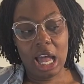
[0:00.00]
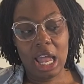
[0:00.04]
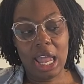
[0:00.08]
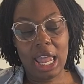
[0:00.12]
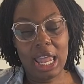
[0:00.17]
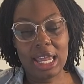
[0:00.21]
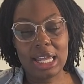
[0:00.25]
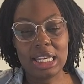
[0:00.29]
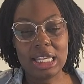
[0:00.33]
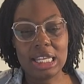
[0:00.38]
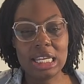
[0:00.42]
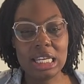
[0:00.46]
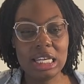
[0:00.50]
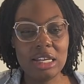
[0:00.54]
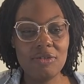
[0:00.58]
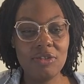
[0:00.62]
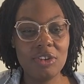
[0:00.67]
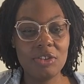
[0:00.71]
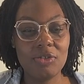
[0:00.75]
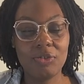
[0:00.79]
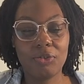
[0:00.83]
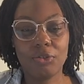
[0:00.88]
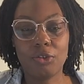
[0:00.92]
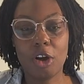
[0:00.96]

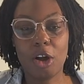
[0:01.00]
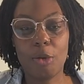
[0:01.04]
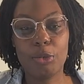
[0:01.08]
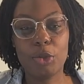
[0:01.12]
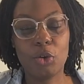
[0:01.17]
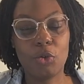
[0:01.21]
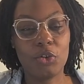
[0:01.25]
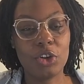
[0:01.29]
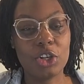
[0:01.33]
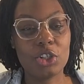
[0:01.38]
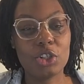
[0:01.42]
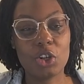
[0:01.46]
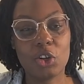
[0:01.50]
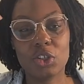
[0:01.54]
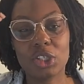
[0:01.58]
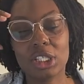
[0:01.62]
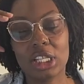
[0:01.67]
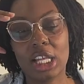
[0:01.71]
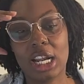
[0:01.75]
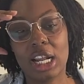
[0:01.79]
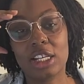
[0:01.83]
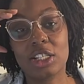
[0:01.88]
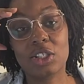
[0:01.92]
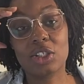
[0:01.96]
even from the research
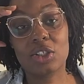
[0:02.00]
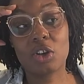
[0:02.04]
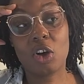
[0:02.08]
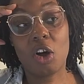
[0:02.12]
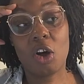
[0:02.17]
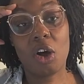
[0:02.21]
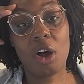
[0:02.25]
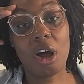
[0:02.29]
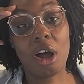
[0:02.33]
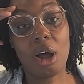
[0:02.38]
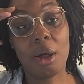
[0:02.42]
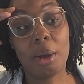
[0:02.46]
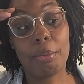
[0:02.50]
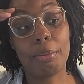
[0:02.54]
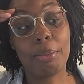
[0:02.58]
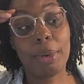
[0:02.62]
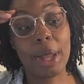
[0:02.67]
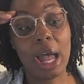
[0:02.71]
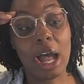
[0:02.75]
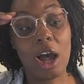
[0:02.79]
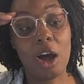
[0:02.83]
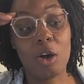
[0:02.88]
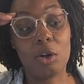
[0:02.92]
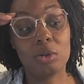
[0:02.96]
that I saw
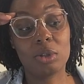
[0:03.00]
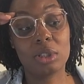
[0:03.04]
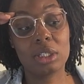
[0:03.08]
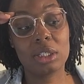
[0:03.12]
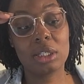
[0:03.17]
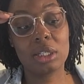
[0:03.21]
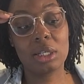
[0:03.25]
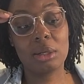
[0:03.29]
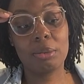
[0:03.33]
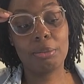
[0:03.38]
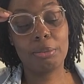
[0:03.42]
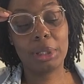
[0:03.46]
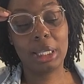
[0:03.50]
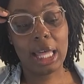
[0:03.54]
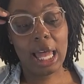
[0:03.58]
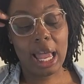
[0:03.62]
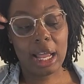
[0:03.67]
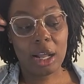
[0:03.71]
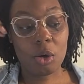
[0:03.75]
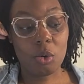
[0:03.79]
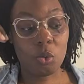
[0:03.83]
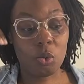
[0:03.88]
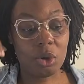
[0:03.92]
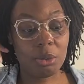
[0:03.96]
about
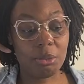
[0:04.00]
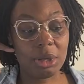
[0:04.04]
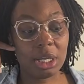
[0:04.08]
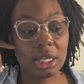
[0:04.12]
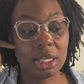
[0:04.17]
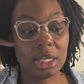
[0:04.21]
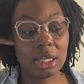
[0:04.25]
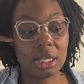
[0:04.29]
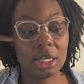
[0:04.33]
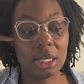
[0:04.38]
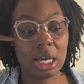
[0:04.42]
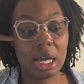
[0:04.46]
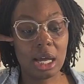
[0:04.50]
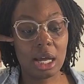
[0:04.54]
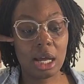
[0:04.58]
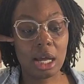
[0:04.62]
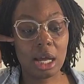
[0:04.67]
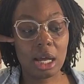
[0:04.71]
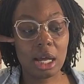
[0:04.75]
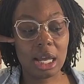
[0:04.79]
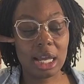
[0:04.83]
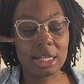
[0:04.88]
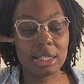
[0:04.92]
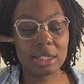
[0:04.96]
Black women
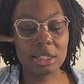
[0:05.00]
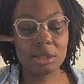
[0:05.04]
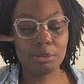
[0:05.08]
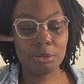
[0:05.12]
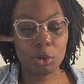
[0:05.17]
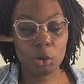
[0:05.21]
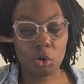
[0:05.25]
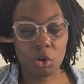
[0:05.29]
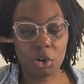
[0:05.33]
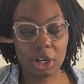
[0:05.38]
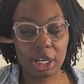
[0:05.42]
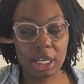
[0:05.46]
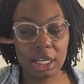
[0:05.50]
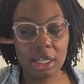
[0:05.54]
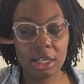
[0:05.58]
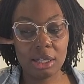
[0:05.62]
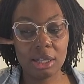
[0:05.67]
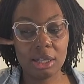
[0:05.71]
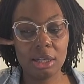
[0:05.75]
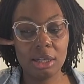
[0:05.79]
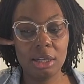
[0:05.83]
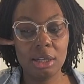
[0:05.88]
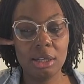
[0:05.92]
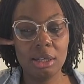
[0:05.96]
exploring
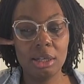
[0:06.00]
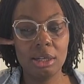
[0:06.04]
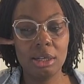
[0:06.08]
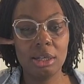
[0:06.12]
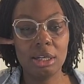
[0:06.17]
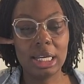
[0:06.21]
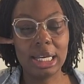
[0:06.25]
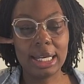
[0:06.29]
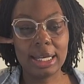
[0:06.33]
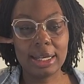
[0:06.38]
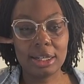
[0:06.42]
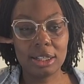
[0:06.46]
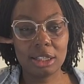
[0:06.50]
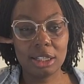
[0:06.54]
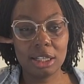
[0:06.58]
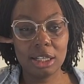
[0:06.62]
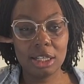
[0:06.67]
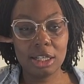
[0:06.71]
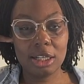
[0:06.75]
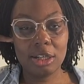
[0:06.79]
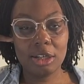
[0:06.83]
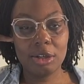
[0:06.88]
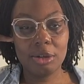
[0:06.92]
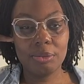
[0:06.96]

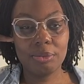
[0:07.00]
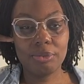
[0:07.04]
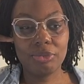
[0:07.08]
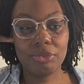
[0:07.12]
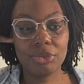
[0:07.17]
Italy,